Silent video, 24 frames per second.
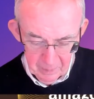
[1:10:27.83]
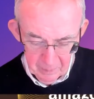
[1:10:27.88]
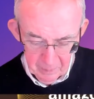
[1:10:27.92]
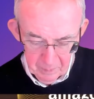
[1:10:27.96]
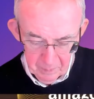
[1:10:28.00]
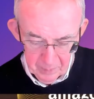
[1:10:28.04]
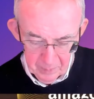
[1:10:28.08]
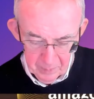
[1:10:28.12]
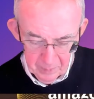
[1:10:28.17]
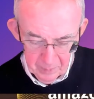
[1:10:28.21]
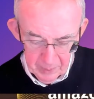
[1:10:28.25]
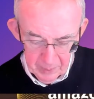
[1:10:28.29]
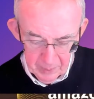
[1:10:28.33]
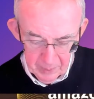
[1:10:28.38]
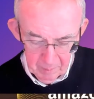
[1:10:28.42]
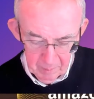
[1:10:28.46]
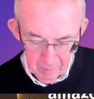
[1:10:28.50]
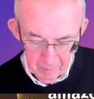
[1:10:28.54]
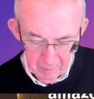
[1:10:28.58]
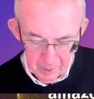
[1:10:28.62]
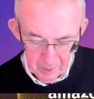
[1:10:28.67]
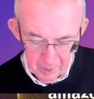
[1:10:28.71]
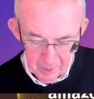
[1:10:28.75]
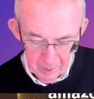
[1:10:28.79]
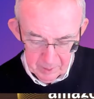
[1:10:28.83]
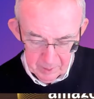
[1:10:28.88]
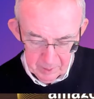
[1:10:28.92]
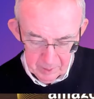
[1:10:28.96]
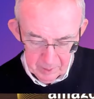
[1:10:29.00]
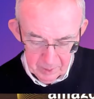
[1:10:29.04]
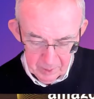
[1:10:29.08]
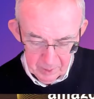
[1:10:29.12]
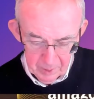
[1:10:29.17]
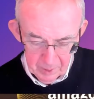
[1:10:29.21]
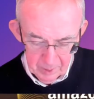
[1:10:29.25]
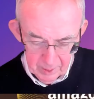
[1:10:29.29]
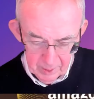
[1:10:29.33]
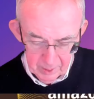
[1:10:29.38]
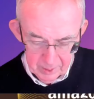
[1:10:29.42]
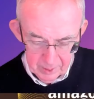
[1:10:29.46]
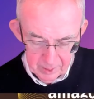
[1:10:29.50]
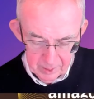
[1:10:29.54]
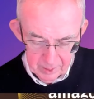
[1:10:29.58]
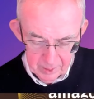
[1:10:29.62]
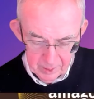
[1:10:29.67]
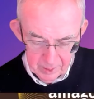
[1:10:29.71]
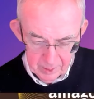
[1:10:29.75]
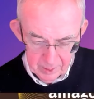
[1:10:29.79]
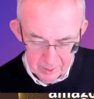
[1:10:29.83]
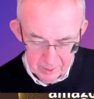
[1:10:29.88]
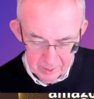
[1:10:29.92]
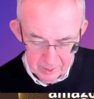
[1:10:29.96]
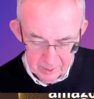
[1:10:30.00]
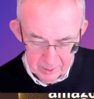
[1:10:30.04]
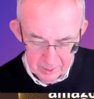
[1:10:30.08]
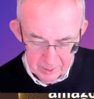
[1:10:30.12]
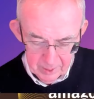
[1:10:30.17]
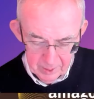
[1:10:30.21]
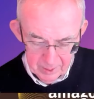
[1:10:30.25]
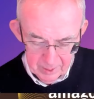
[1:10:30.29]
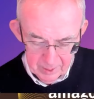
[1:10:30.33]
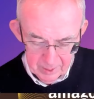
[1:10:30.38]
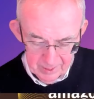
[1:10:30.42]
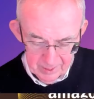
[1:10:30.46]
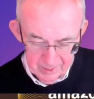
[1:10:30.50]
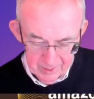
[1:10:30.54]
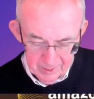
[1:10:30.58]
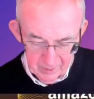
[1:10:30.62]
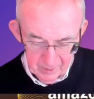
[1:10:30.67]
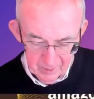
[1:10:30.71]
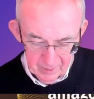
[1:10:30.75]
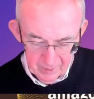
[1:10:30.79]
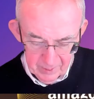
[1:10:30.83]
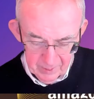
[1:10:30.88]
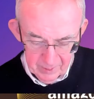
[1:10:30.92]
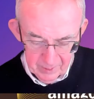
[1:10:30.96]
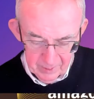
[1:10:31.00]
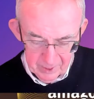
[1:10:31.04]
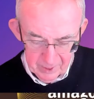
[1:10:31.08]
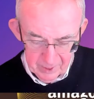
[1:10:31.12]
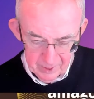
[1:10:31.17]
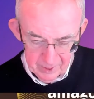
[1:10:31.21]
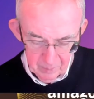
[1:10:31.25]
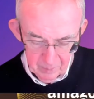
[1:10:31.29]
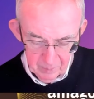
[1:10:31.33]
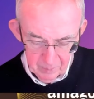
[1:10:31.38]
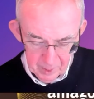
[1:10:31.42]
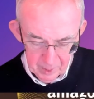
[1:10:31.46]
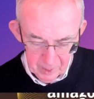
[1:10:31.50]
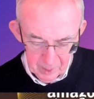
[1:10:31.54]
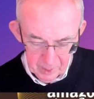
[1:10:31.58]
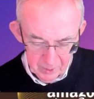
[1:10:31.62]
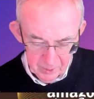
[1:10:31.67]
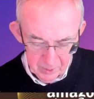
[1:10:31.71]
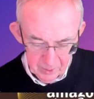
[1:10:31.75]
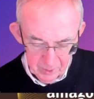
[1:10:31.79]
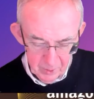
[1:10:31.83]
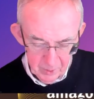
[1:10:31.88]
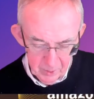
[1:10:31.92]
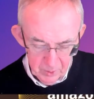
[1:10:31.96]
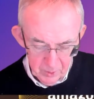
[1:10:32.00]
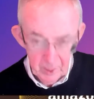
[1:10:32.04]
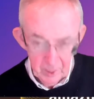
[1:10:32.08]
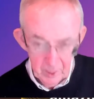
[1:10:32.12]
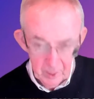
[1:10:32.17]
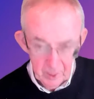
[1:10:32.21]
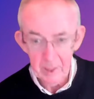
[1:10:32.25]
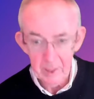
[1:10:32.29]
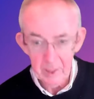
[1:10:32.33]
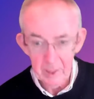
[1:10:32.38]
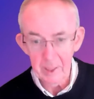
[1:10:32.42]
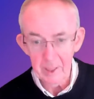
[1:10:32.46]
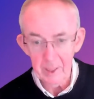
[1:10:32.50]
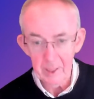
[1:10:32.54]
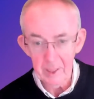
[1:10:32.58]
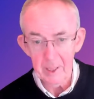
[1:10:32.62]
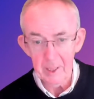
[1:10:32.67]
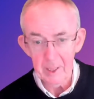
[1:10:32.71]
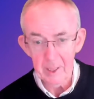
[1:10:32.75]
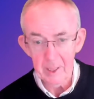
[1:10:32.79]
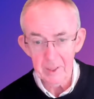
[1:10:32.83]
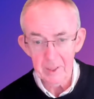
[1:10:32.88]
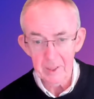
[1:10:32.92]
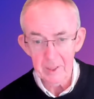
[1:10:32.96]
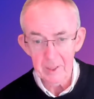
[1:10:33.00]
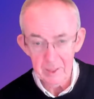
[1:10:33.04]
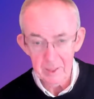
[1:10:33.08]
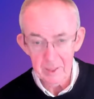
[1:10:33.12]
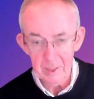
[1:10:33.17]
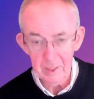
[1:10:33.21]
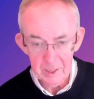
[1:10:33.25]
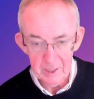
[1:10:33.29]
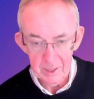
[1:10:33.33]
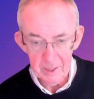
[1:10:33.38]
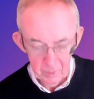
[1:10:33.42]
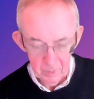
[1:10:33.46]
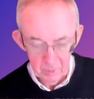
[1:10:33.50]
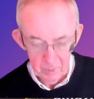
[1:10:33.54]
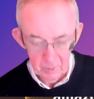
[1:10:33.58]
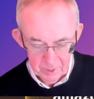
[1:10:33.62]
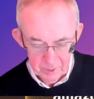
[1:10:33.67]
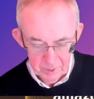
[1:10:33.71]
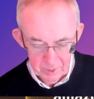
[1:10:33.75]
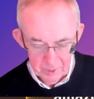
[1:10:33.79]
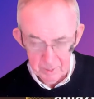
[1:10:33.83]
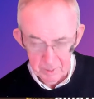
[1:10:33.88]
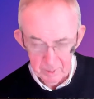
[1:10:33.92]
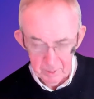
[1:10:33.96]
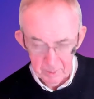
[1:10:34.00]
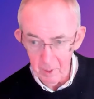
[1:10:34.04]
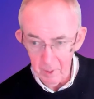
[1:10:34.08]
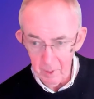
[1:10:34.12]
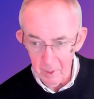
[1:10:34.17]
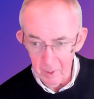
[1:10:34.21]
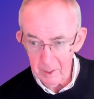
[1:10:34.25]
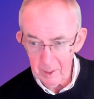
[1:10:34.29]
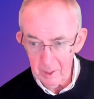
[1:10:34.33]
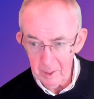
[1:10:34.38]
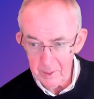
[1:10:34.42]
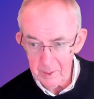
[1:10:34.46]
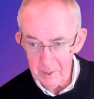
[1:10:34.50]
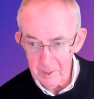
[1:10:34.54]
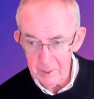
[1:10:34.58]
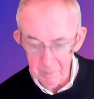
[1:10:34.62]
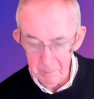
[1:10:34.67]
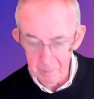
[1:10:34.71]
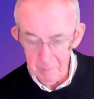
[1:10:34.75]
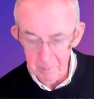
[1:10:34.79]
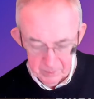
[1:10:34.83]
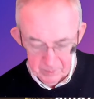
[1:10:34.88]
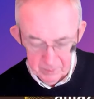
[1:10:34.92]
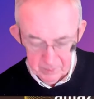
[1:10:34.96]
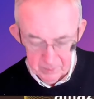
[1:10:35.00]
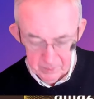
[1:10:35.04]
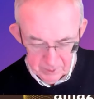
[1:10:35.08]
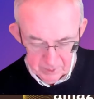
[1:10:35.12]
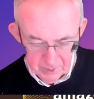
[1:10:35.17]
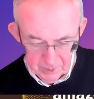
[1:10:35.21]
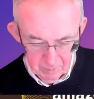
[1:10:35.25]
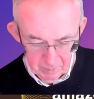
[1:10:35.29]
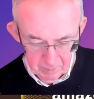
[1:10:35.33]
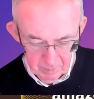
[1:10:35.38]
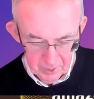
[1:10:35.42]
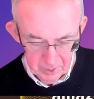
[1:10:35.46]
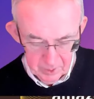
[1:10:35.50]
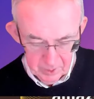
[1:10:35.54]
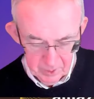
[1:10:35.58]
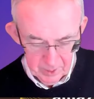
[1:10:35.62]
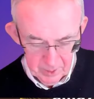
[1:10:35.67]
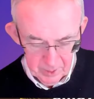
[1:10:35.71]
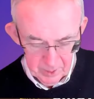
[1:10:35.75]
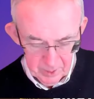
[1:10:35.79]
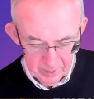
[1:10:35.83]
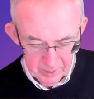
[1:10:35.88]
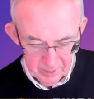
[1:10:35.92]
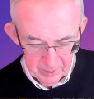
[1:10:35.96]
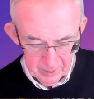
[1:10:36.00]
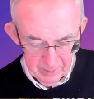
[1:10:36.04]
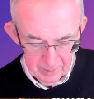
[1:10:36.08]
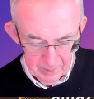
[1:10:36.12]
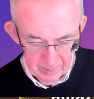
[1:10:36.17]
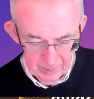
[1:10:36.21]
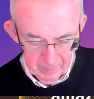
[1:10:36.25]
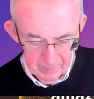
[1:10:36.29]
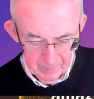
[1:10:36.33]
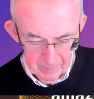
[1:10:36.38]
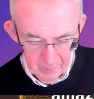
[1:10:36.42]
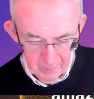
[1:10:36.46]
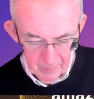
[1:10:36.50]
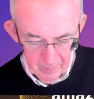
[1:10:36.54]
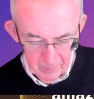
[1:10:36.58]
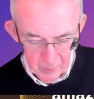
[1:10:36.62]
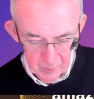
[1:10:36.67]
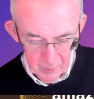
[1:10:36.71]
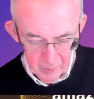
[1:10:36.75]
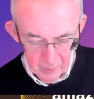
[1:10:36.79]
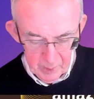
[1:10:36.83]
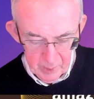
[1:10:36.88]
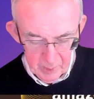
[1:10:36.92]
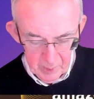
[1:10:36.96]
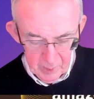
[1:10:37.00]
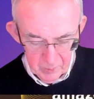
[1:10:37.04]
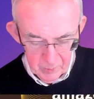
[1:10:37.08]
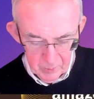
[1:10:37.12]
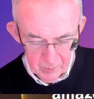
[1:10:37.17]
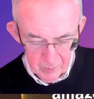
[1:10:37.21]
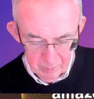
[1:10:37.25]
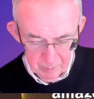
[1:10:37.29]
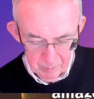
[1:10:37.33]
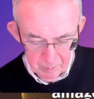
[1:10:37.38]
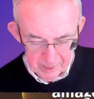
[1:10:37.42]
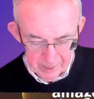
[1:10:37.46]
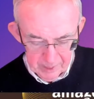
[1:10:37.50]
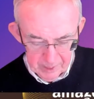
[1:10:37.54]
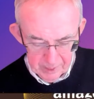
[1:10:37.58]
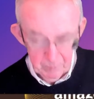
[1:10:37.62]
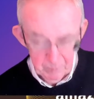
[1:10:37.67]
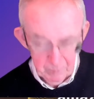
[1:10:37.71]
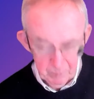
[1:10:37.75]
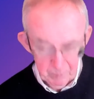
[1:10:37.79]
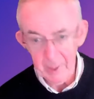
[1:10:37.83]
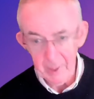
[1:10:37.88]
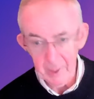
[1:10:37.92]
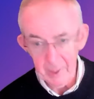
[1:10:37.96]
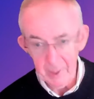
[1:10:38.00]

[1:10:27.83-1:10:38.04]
Marco's lights are in there somewhere. Newer lights is the ones that Marco is about to demonstrate. We wait with bated breath.